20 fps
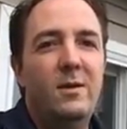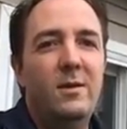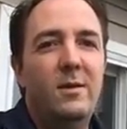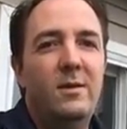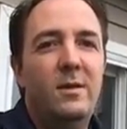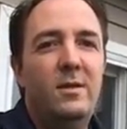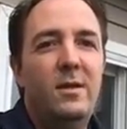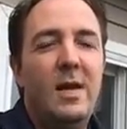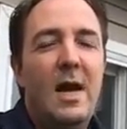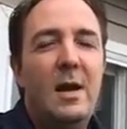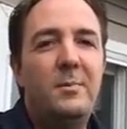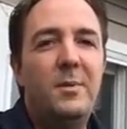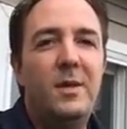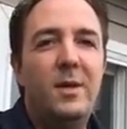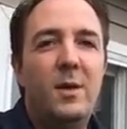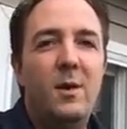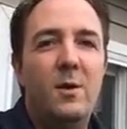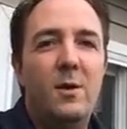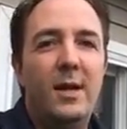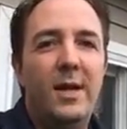the top of
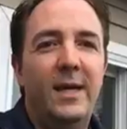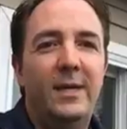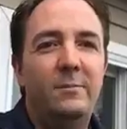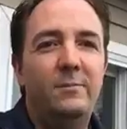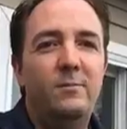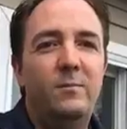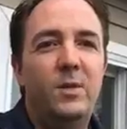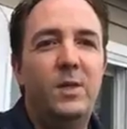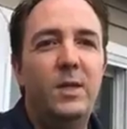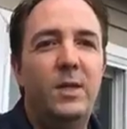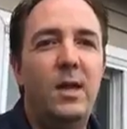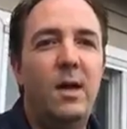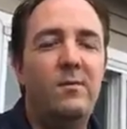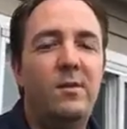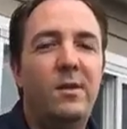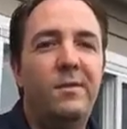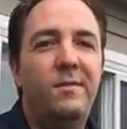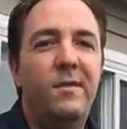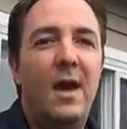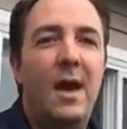the awning to cover
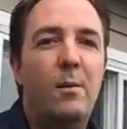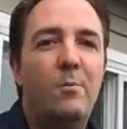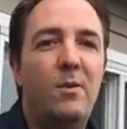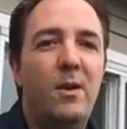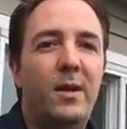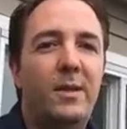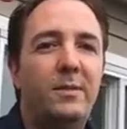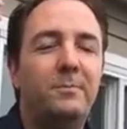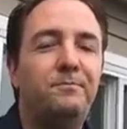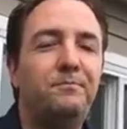the fabric,